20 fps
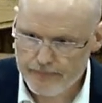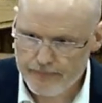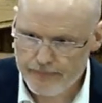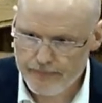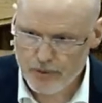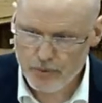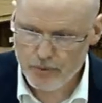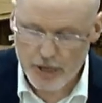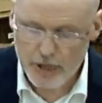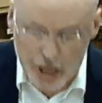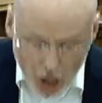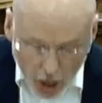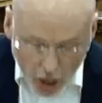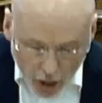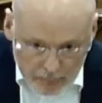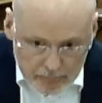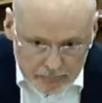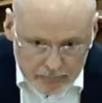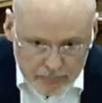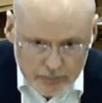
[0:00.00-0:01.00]
We
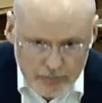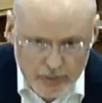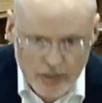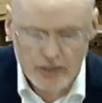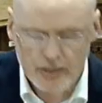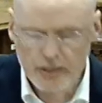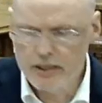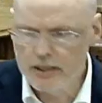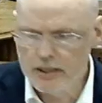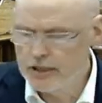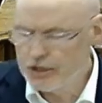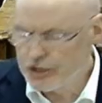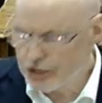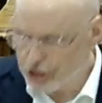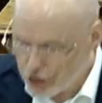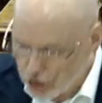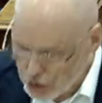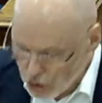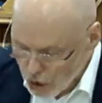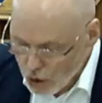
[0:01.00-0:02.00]
come to
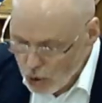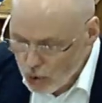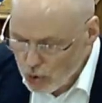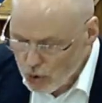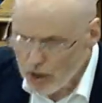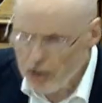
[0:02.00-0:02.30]
grow,